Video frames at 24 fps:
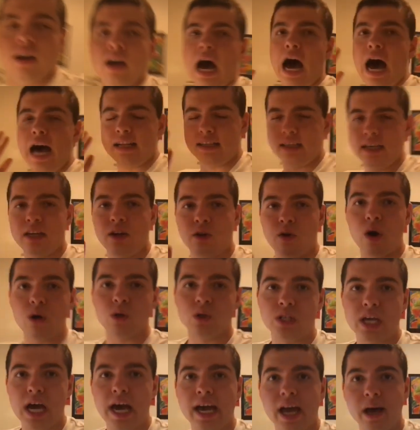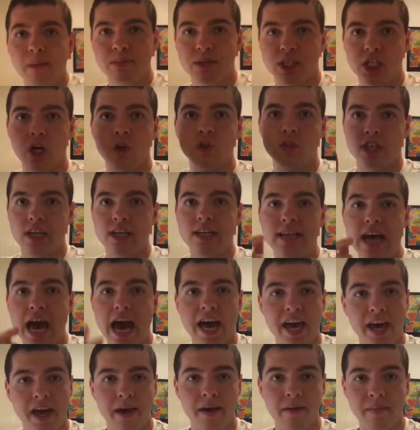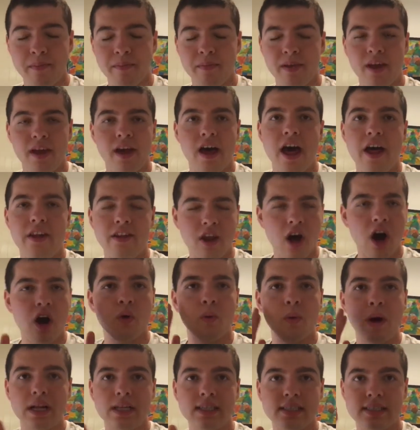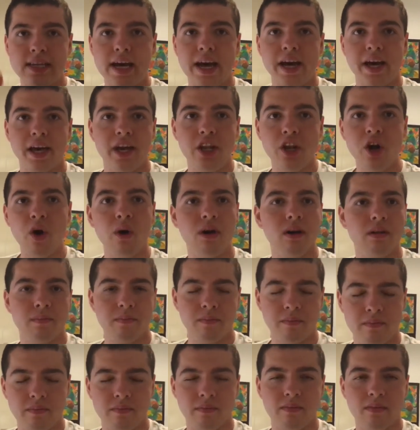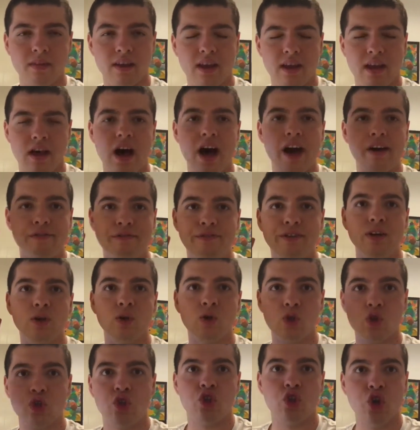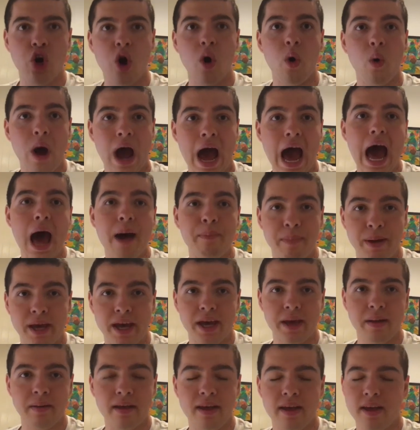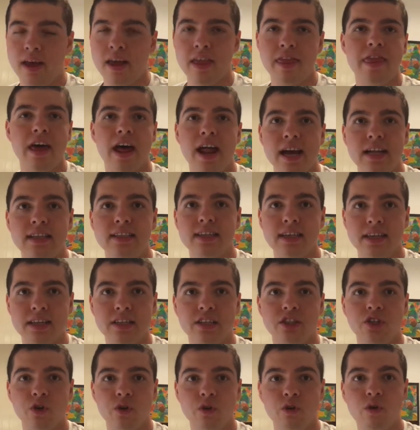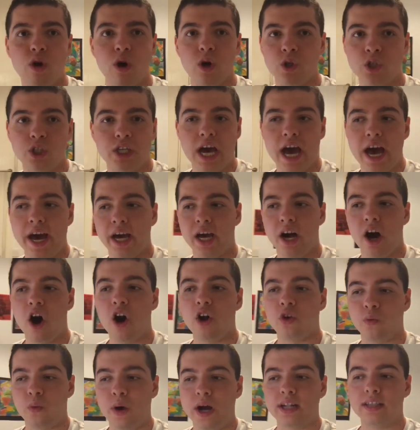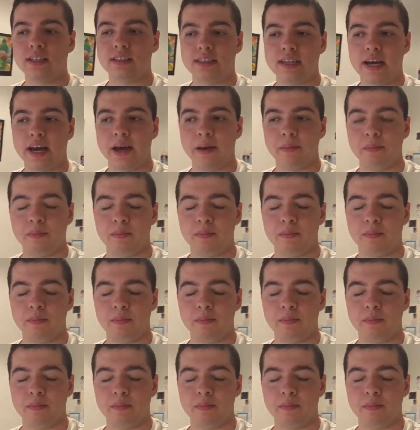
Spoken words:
I did Gross Gang episode today and not Wednesday. You know what? I feel so happy that I didn't do Gross Gang on Wednesday.